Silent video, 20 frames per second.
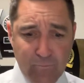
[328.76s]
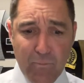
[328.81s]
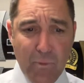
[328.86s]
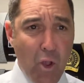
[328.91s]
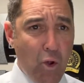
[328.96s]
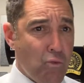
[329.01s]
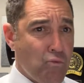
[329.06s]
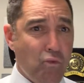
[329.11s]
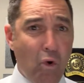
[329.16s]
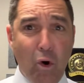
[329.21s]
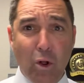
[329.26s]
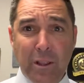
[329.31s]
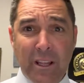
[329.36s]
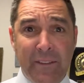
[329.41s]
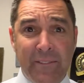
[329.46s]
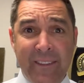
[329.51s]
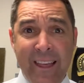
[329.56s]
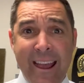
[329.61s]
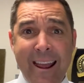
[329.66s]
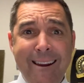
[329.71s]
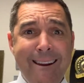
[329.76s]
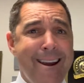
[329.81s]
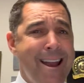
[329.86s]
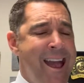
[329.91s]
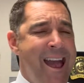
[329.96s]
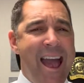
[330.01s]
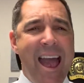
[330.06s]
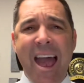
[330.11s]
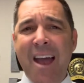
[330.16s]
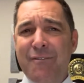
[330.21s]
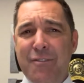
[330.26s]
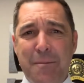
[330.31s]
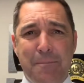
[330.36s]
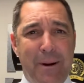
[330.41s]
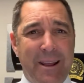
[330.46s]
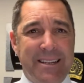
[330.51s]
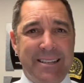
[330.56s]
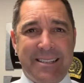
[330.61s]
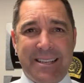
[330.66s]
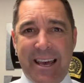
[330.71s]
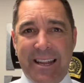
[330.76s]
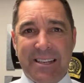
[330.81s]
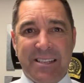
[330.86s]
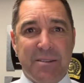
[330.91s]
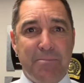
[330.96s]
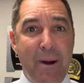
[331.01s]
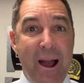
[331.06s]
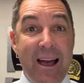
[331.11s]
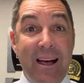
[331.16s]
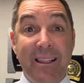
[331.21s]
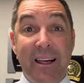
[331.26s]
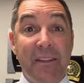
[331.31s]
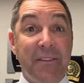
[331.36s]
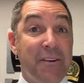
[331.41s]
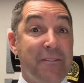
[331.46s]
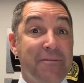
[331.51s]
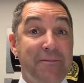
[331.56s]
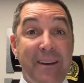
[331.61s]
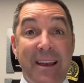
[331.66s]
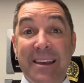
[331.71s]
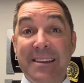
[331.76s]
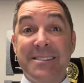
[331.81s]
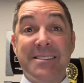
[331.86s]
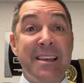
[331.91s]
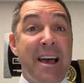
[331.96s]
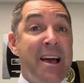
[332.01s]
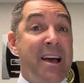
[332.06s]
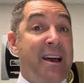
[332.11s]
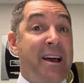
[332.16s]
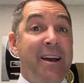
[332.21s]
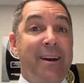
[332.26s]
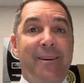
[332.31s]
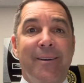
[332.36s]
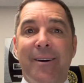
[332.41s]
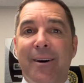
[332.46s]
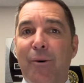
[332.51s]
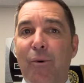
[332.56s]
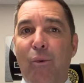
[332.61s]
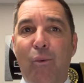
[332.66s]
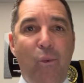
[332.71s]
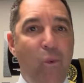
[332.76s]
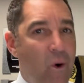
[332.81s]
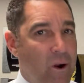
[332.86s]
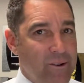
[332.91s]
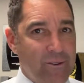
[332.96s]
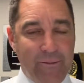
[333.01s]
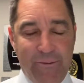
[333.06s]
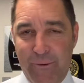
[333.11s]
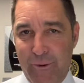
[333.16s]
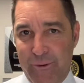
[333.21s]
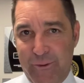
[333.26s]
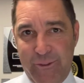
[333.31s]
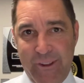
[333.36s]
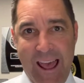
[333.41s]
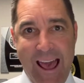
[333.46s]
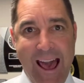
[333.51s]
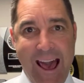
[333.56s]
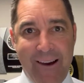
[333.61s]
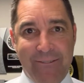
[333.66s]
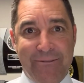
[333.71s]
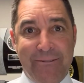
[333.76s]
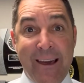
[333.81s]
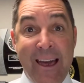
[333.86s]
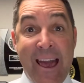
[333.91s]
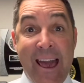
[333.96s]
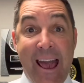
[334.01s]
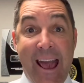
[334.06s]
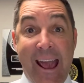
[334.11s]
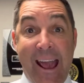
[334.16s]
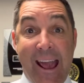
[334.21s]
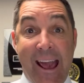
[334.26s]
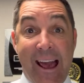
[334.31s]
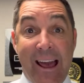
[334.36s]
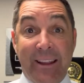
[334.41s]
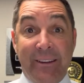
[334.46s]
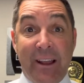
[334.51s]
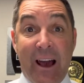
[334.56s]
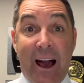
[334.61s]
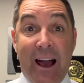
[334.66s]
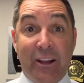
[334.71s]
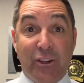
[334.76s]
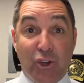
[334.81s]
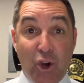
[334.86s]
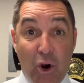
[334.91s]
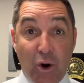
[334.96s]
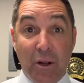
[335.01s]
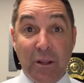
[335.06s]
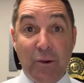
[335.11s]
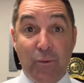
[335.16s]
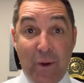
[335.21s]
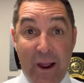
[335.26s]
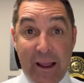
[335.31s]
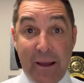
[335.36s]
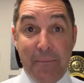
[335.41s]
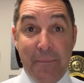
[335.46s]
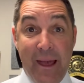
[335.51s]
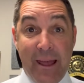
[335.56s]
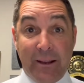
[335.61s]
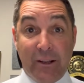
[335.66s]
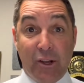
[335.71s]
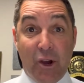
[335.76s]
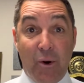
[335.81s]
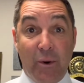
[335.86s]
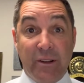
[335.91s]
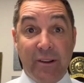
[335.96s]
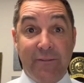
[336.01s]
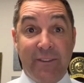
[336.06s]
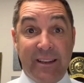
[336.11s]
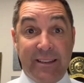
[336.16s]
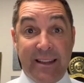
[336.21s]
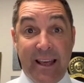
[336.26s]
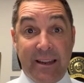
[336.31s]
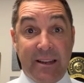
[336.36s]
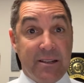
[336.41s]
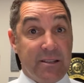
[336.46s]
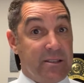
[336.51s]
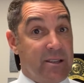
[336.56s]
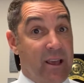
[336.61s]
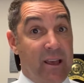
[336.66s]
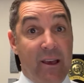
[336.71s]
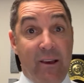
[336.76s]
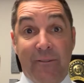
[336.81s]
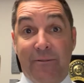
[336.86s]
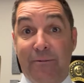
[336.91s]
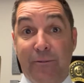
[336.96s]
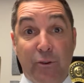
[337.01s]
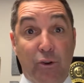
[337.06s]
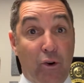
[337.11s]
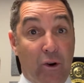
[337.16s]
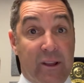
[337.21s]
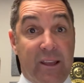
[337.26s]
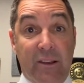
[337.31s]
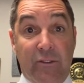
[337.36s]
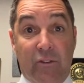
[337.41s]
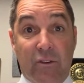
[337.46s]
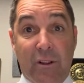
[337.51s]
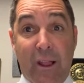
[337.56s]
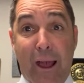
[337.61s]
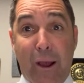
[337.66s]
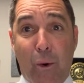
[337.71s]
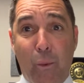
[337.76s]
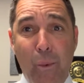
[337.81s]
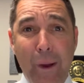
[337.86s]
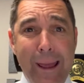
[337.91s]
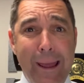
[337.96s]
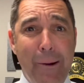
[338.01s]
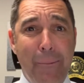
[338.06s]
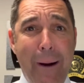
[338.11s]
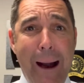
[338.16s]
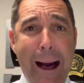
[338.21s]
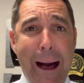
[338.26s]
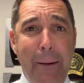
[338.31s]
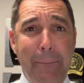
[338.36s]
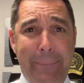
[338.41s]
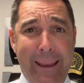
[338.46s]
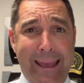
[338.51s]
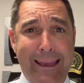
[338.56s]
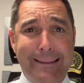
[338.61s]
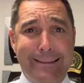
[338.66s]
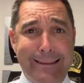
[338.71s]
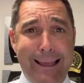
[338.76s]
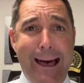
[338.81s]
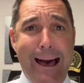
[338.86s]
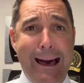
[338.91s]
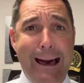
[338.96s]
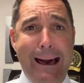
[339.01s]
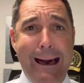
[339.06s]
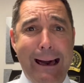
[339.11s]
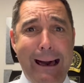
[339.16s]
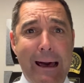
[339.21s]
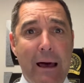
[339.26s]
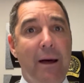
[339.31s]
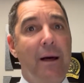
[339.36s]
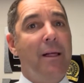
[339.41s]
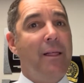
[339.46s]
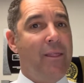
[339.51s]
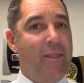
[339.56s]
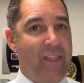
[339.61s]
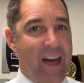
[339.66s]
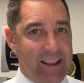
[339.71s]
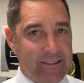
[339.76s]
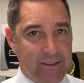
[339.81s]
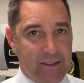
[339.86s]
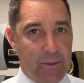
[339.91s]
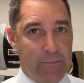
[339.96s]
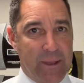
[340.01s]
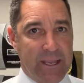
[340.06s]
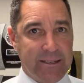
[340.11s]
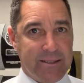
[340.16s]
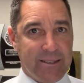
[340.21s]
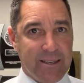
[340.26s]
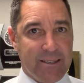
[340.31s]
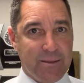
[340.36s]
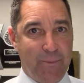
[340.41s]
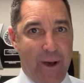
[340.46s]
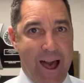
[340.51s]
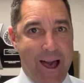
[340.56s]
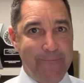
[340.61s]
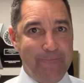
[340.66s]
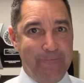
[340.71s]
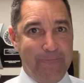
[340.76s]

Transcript: Roll in there, everybody's got a smile on their face, wonderful staff, and I totally recommend going to Vendettas if your kids are like, we want pizza. That's the pizza spot.